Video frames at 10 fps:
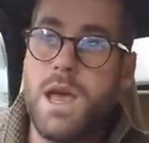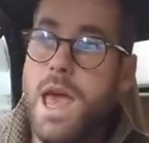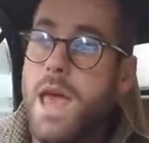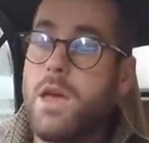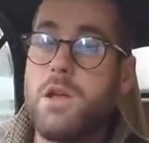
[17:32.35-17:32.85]

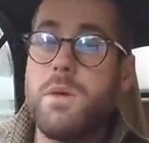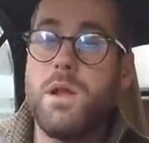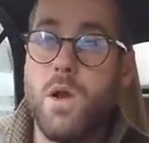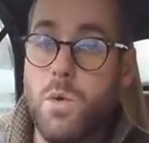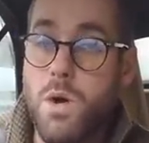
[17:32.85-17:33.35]
It could have been a
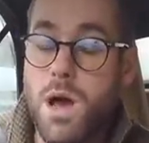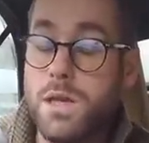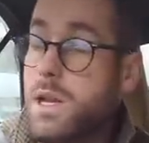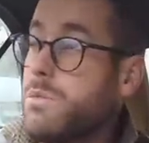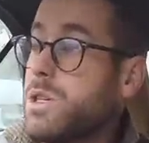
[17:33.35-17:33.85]
lot
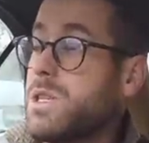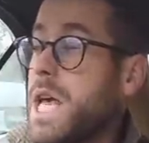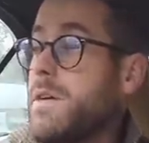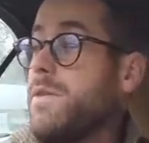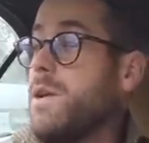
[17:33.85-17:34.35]
worse. I'm just
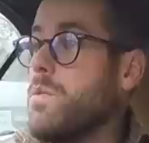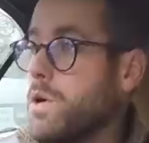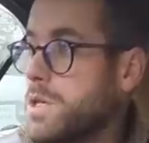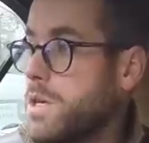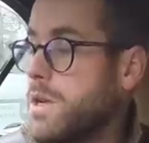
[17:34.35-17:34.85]
thankful it
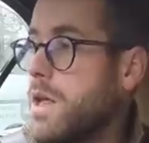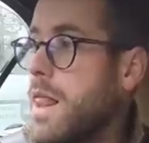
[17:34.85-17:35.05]
wasn't.